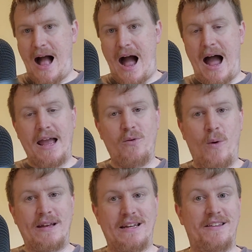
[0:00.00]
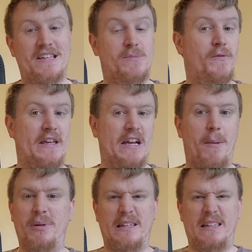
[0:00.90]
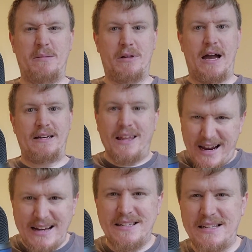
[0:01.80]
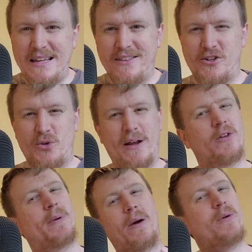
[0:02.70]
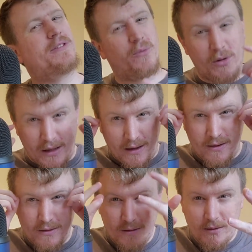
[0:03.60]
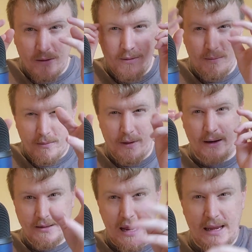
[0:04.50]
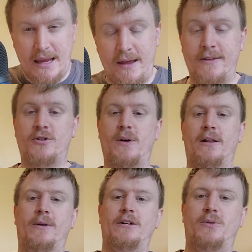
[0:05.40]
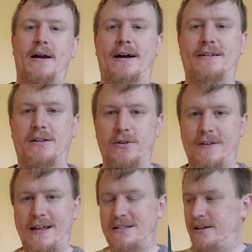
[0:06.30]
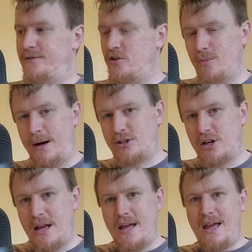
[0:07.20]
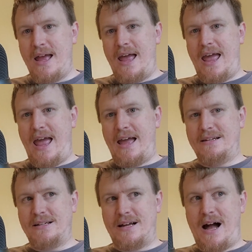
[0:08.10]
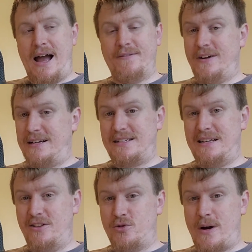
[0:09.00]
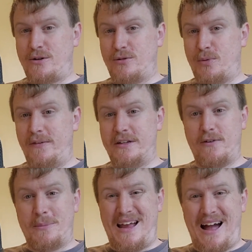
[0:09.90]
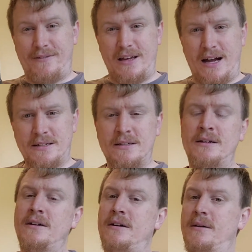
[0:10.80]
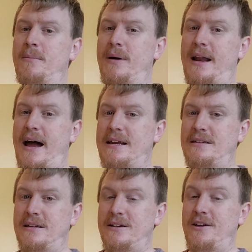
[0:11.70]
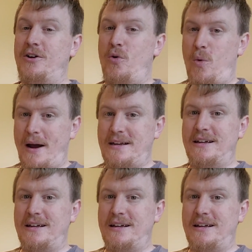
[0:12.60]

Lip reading: I went into this movie completely blind. Like, I'd seen the trailer, but I wasn't really, like, taking in the trailer. I try not to look at that stuff too much. And I have not seen the director's previous film, Caveat, but I did quite